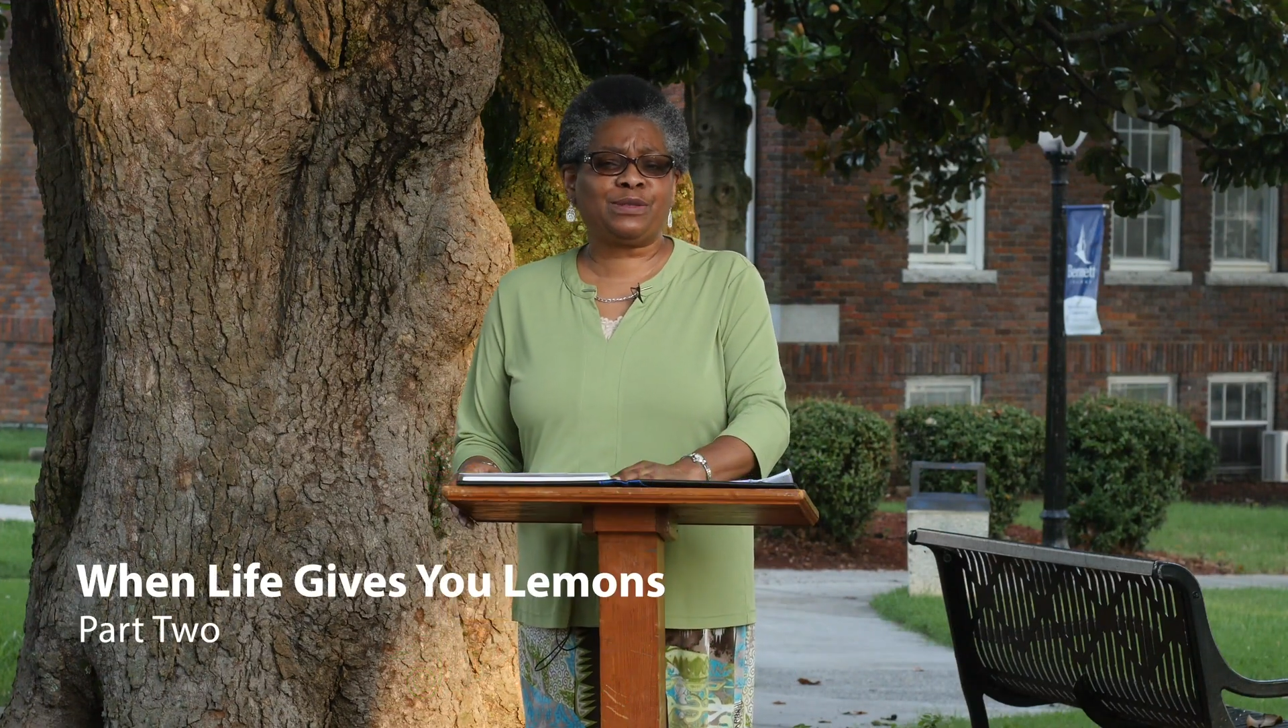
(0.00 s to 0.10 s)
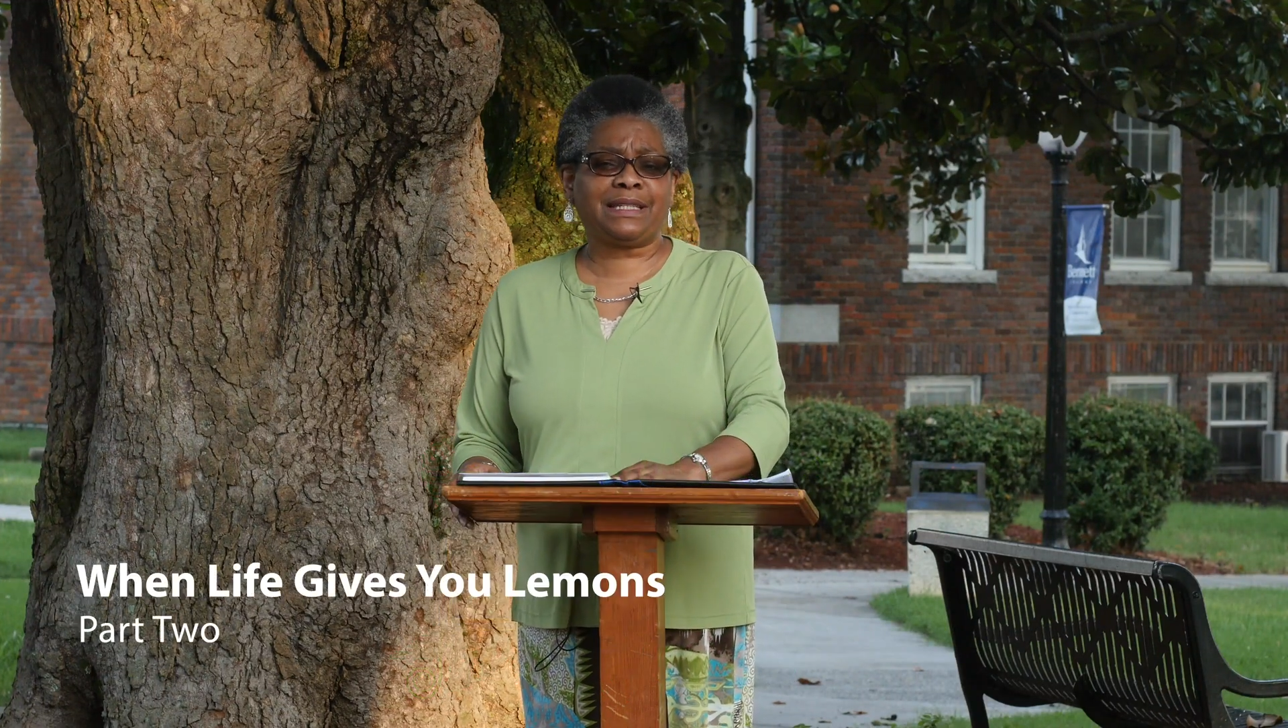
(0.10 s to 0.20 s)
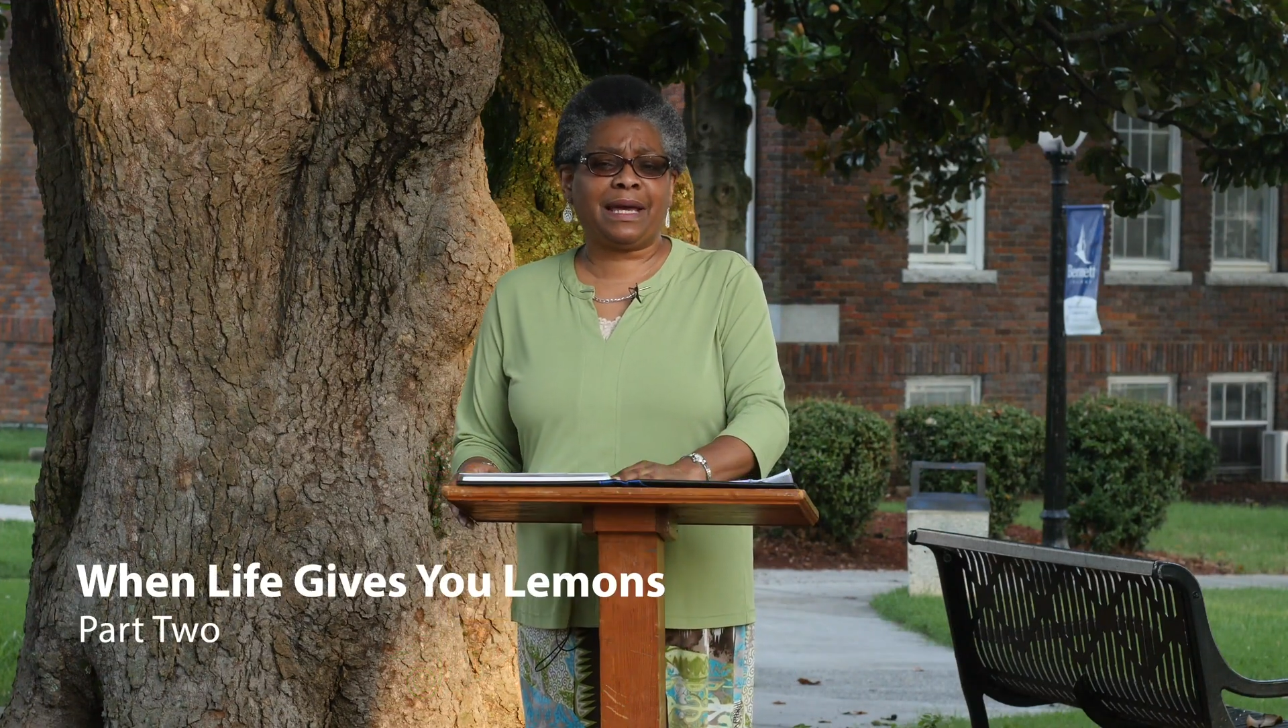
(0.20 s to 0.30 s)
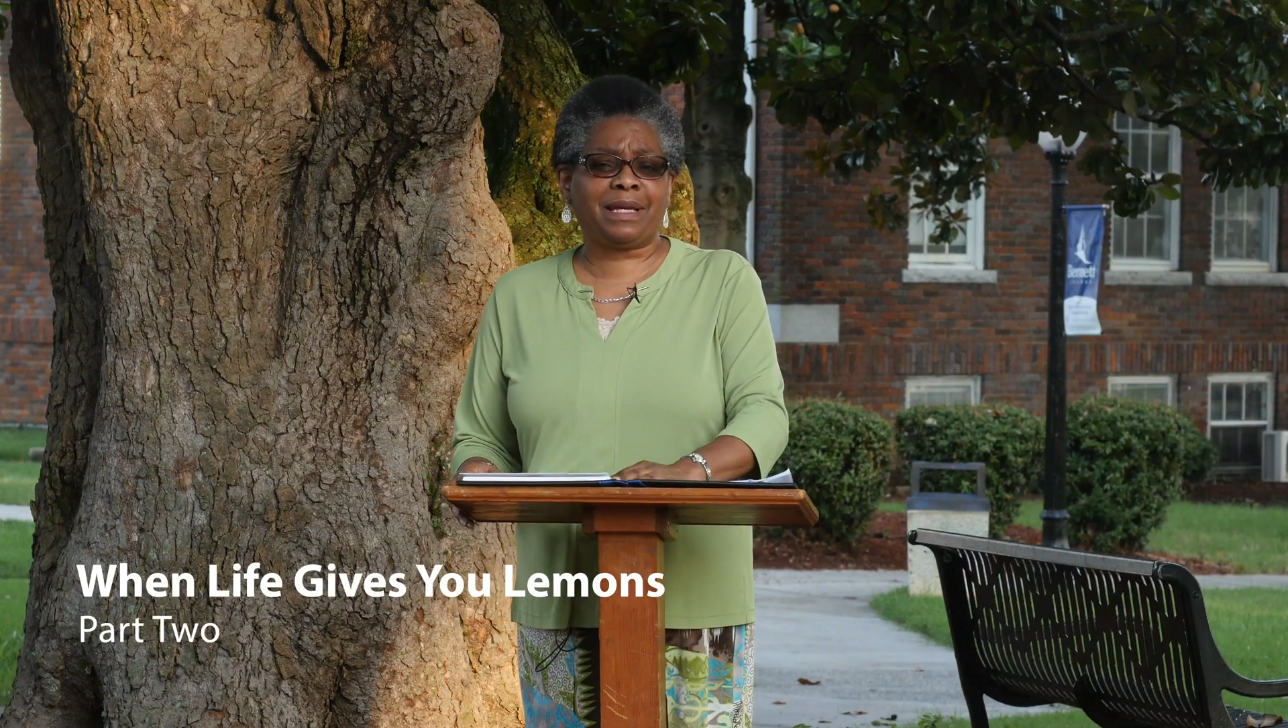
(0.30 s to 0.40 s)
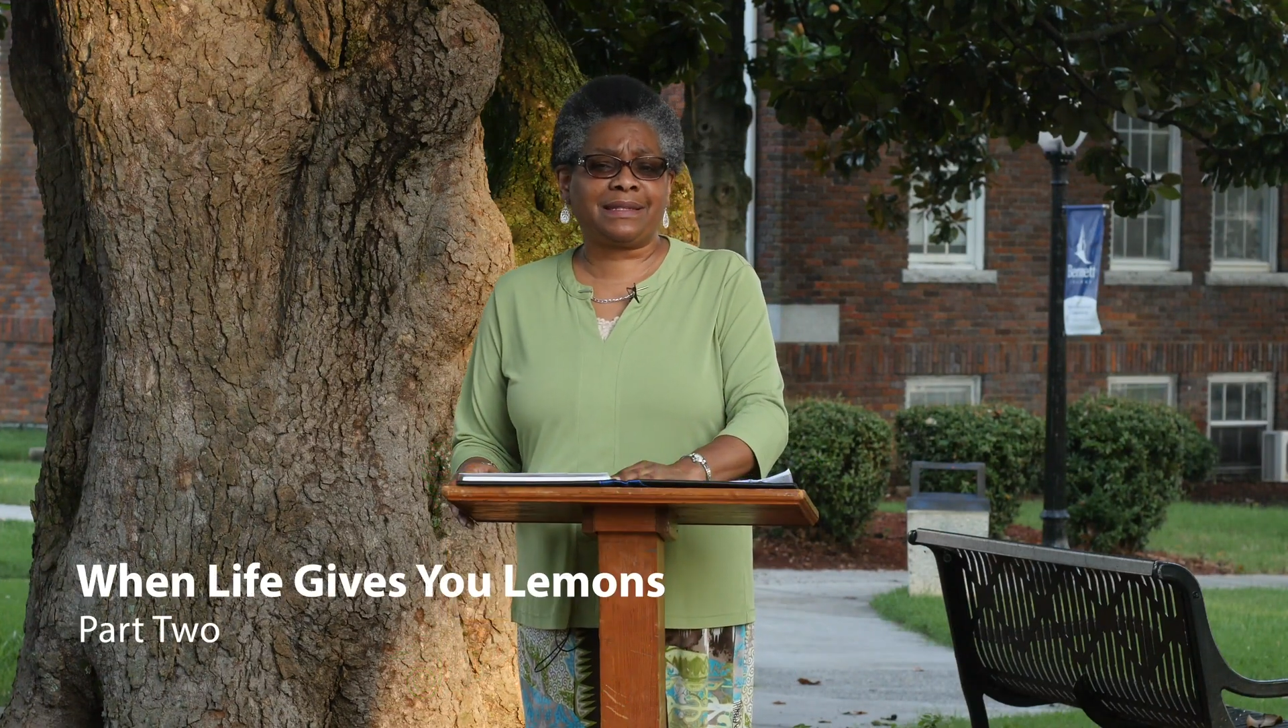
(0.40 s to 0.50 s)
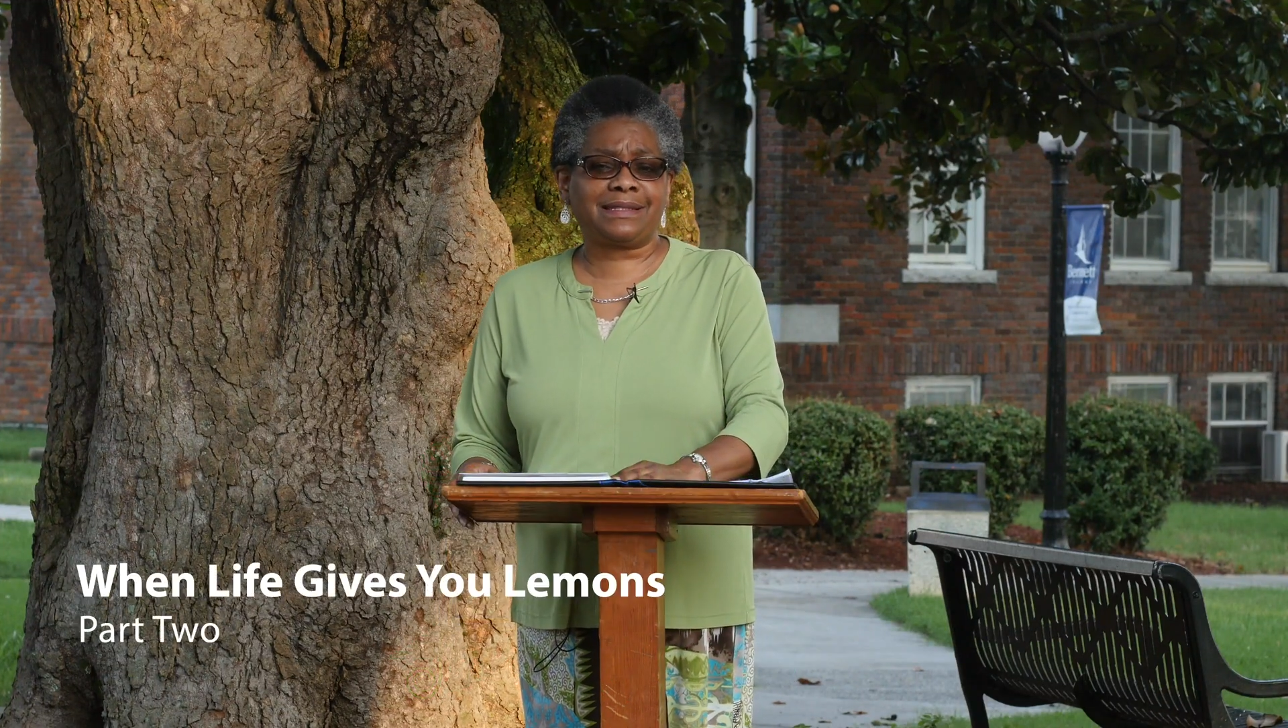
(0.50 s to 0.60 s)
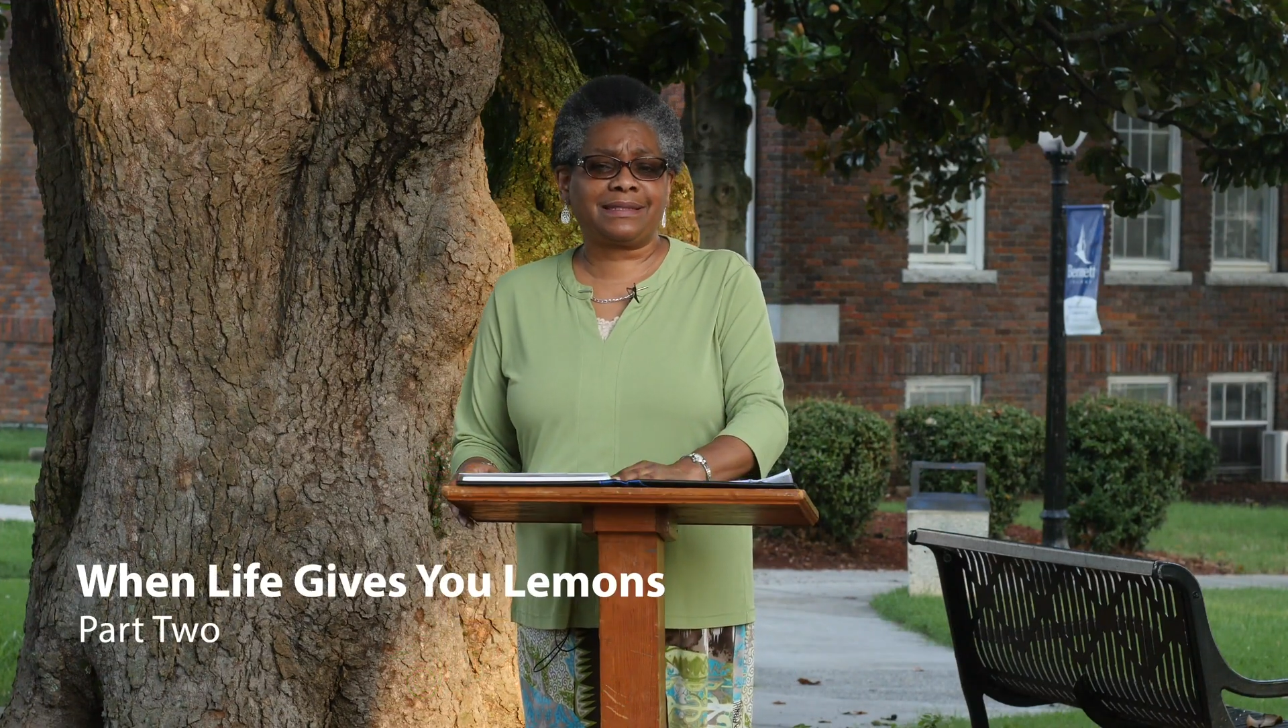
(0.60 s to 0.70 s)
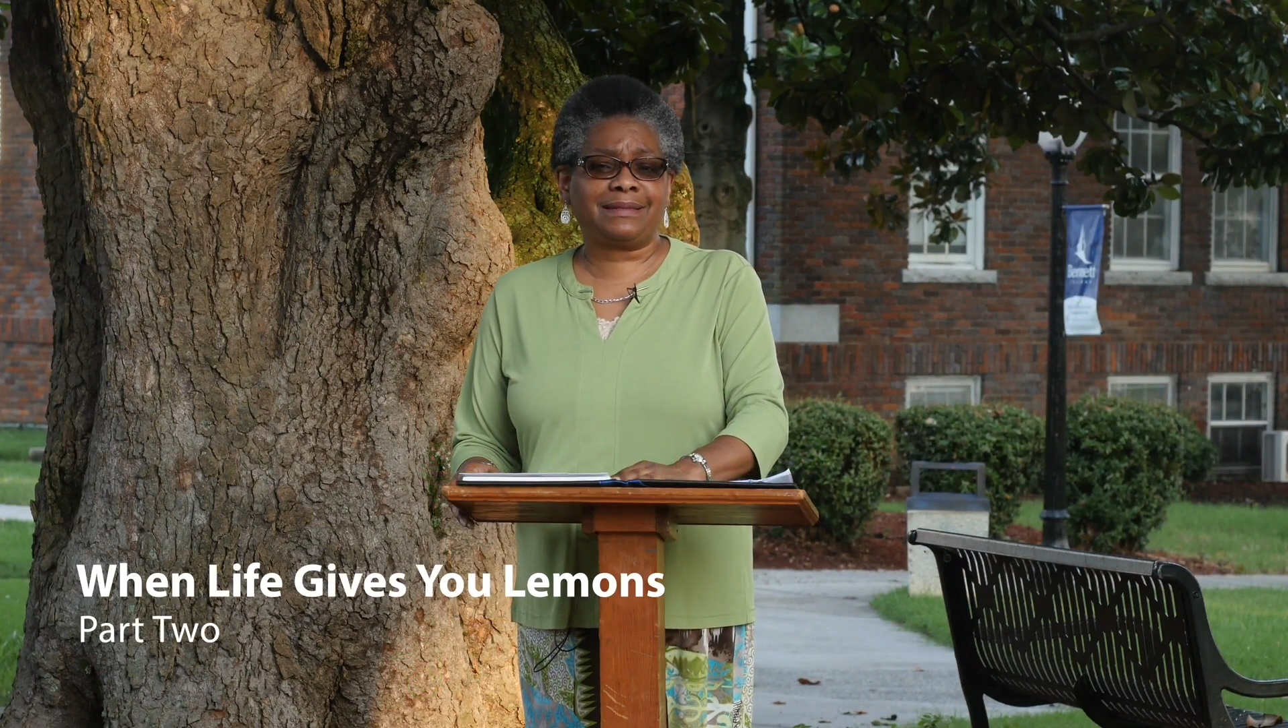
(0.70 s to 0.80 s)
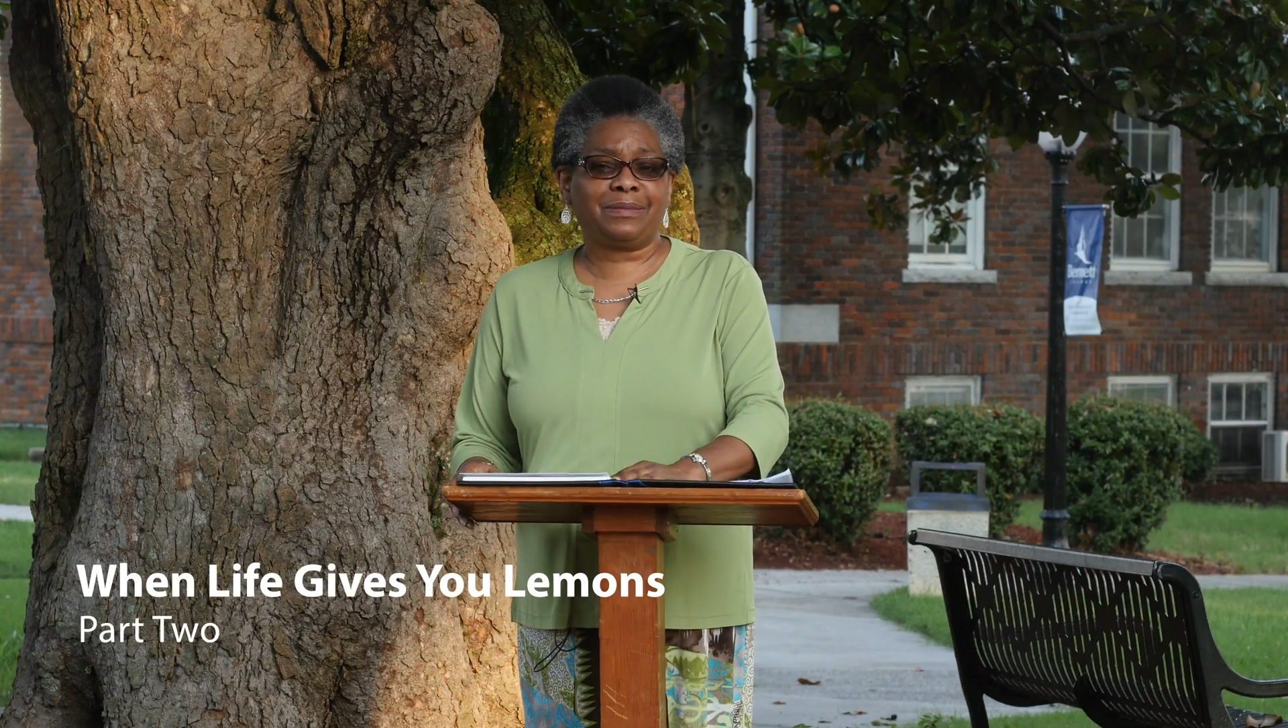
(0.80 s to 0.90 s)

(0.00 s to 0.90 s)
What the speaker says: You Lemons,